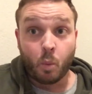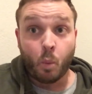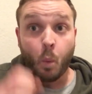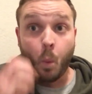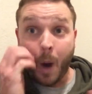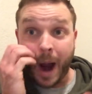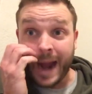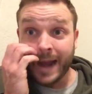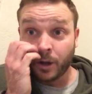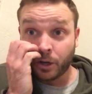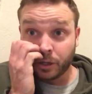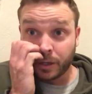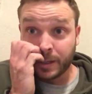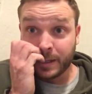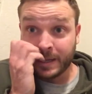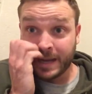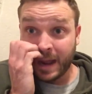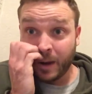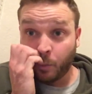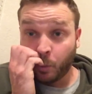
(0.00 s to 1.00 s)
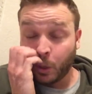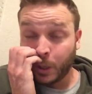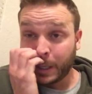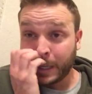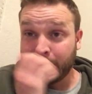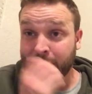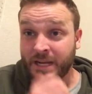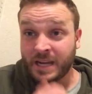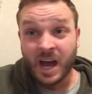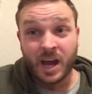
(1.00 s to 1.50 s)
wired
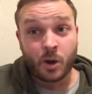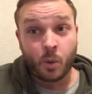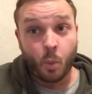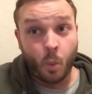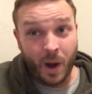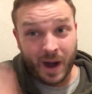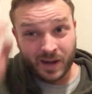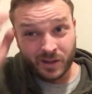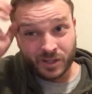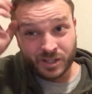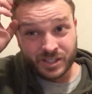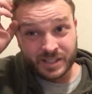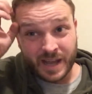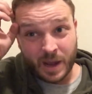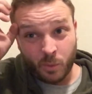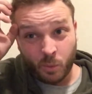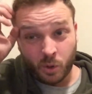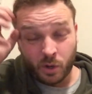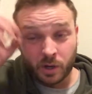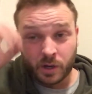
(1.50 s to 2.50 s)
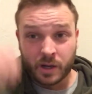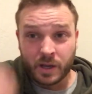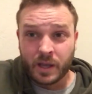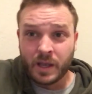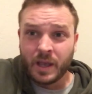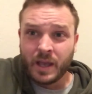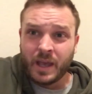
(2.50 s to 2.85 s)
network and not a wireless network,